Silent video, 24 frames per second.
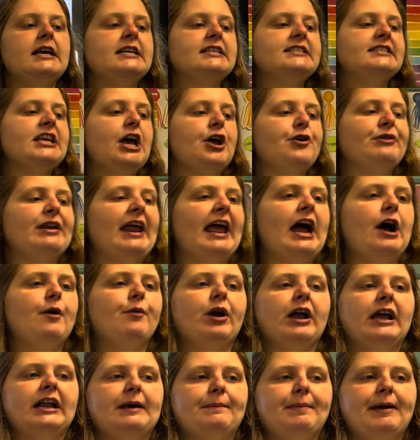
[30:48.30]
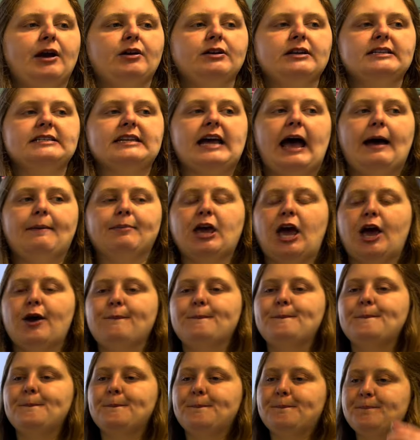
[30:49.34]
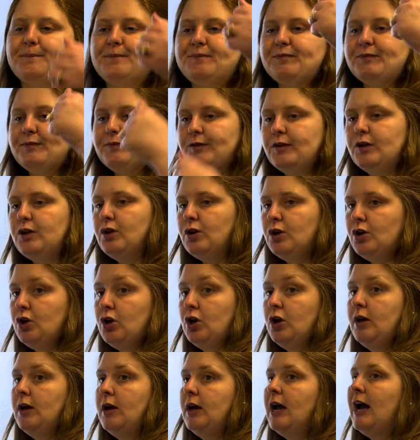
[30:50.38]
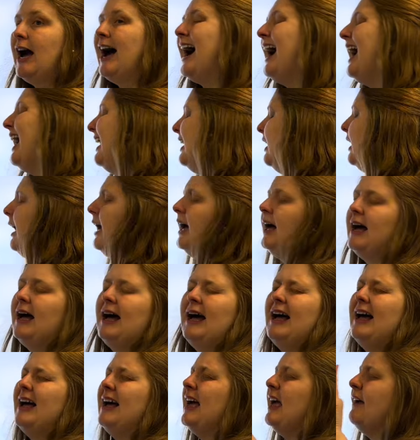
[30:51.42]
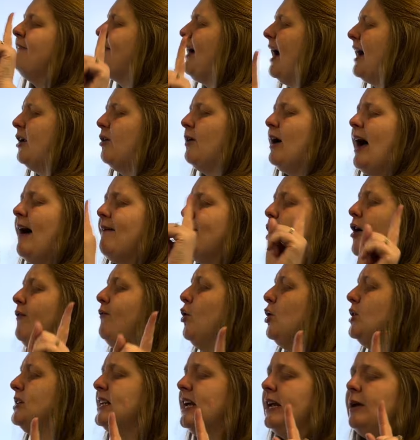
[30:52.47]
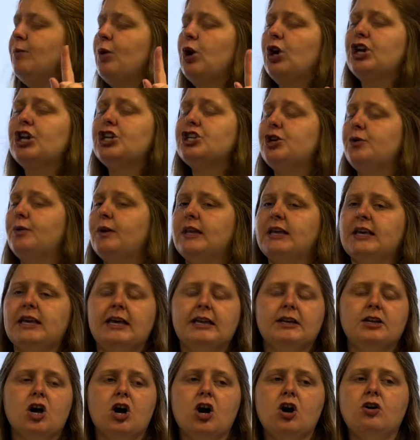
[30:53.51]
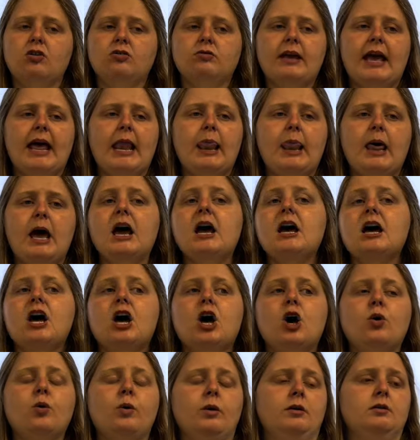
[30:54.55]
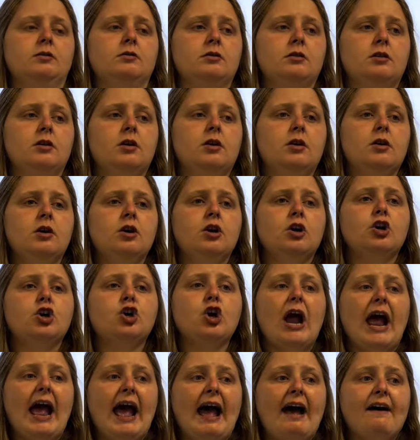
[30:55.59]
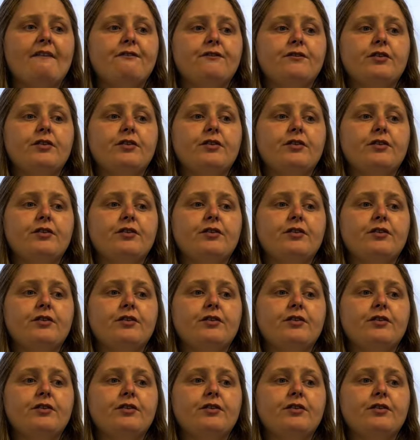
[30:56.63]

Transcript: So now we're going to pound and tap. Go. If I don't have all 14, we're going to do it again, y'all. Hello. Graph.